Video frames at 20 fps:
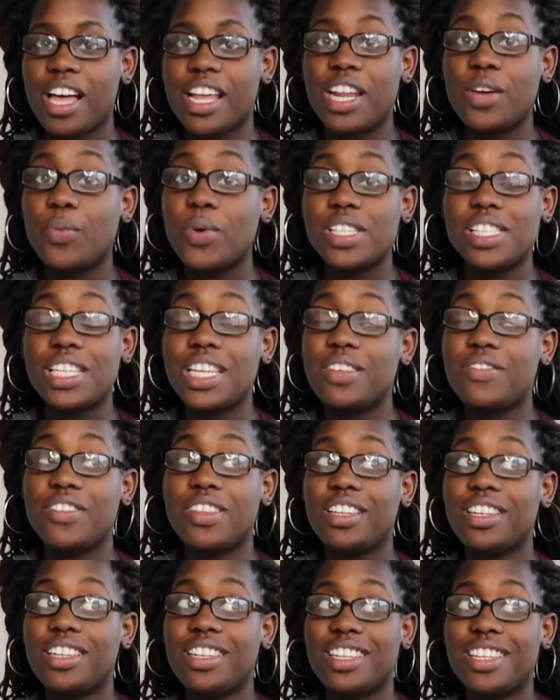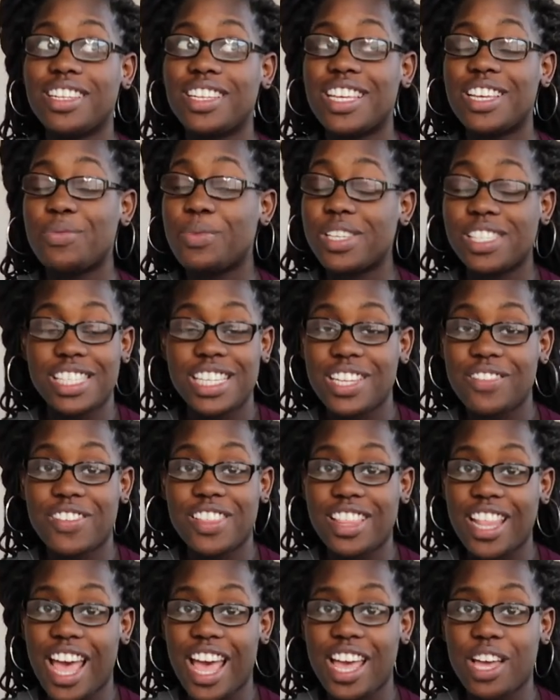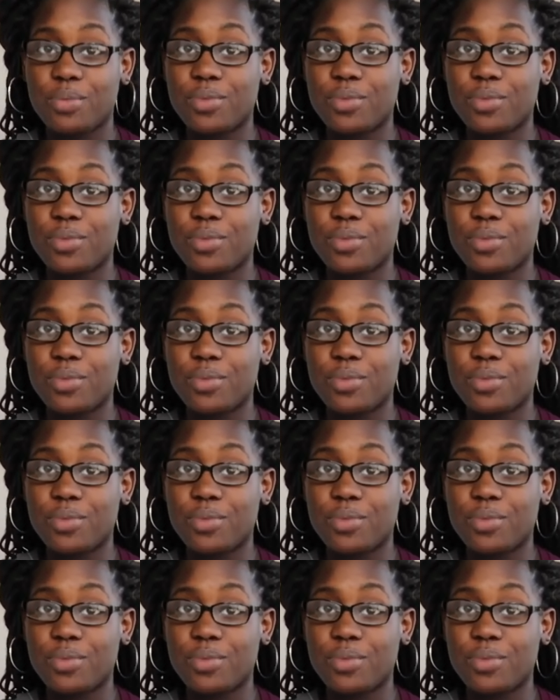And it wasn't even it wasn't even that.